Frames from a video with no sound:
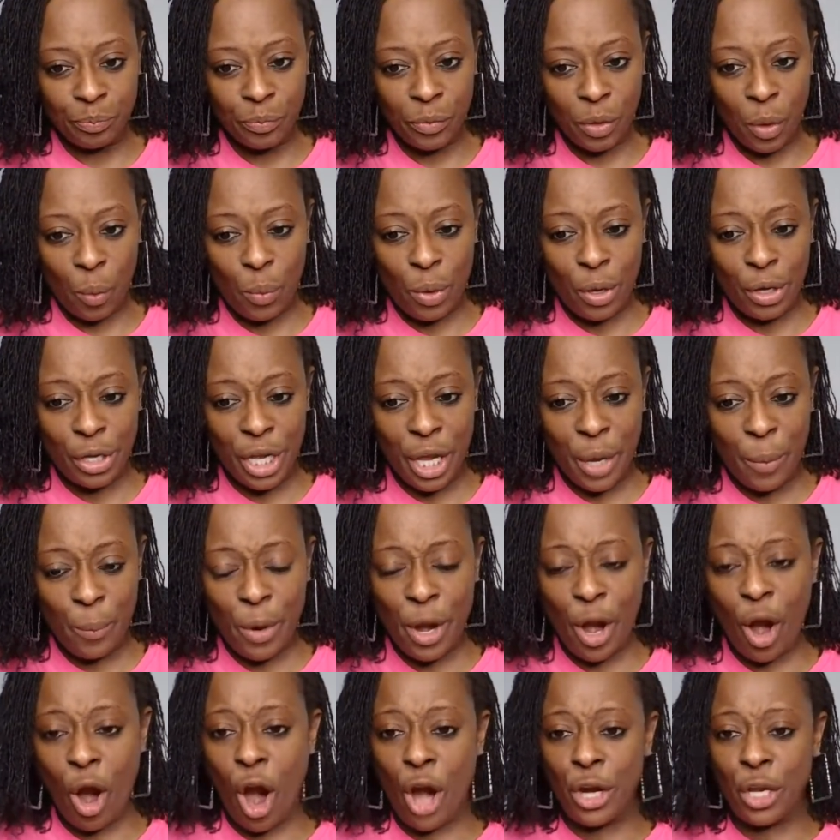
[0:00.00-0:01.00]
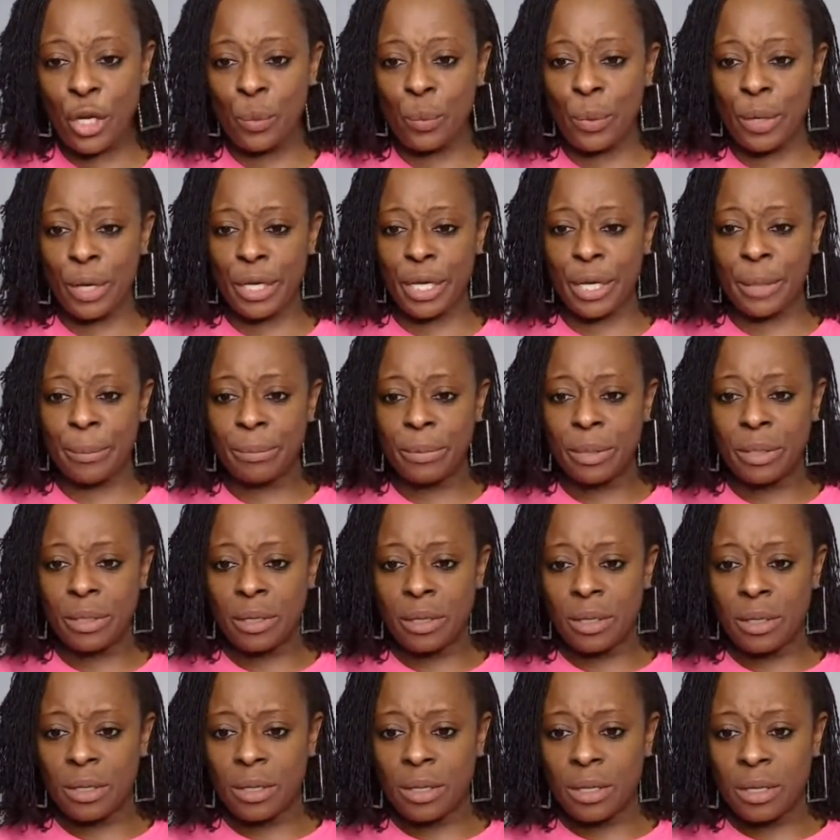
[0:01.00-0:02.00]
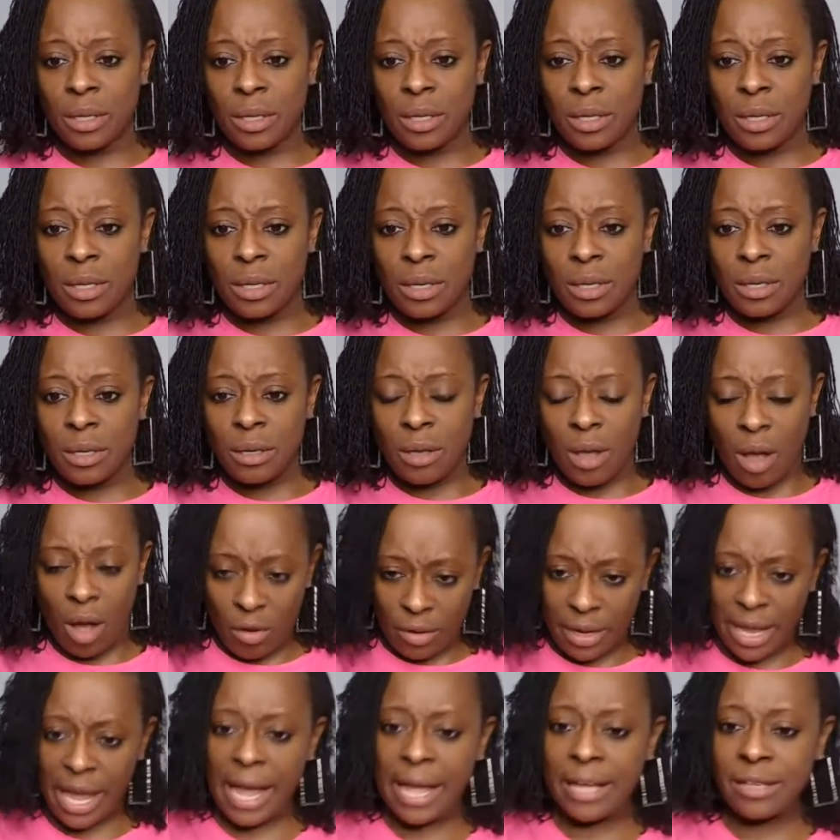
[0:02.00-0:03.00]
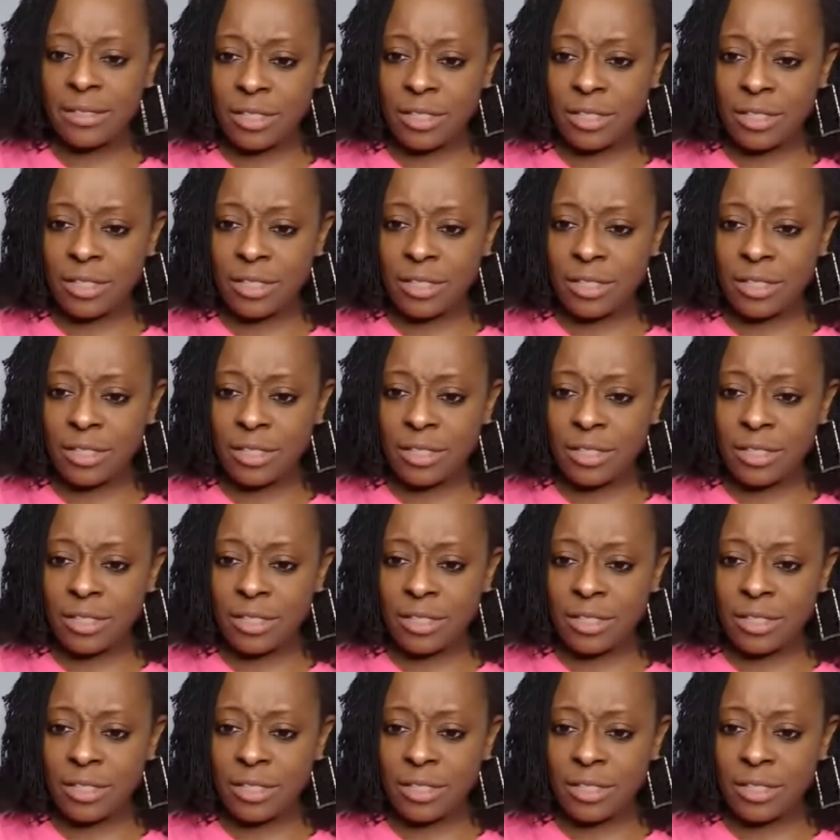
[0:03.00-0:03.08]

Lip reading: William, where are you, William? Okay,